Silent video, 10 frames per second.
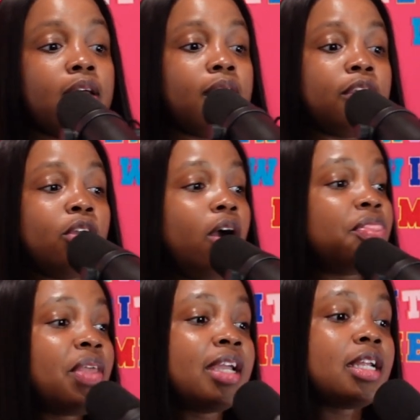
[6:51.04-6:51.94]
y'all
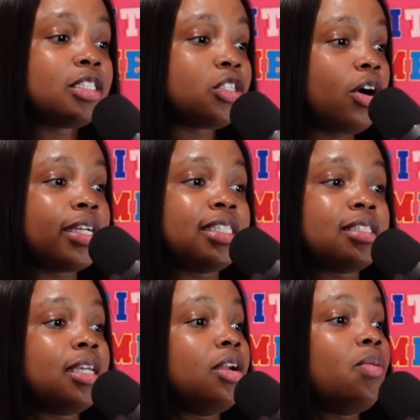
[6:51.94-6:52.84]
think that y'all can just
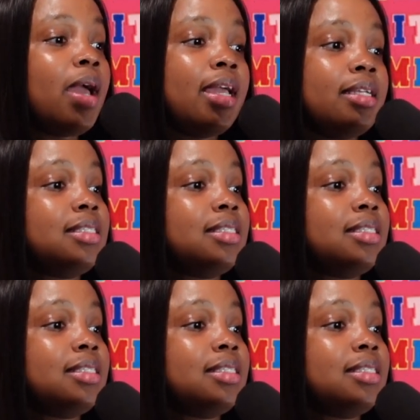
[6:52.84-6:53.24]
get away